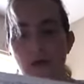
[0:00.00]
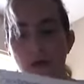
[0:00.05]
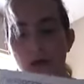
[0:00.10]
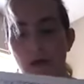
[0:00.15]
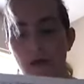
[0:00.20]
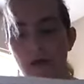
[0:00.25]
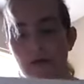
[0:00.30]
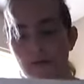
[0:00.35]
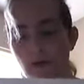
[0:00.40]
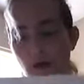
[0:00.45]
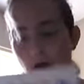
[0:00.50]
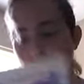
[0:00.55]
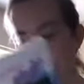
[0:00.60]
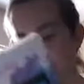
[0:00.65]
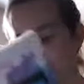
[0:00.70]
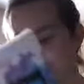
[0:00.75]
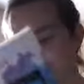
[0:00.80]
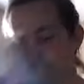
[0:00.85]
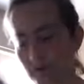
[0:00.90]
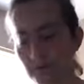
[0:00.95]
and I
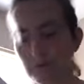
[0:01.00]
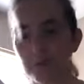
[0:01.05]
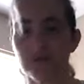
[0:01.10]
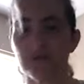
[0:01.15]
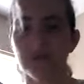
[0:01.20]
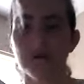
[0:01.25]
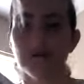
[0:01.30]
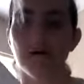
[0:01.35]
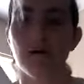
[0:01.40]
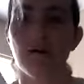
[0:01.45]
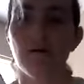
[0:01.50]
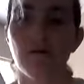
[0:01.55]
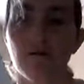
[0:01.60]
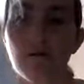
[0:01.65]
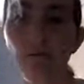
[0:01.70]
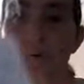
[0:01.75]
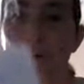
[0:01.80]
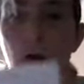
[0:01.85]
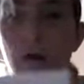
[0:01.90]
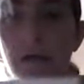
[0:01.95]
picked up a
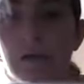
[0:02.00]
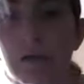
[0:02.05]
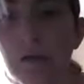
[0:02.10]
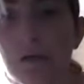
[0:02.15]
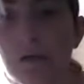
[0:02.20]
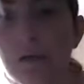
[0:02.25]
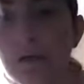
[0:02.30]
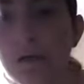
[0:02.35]
silver one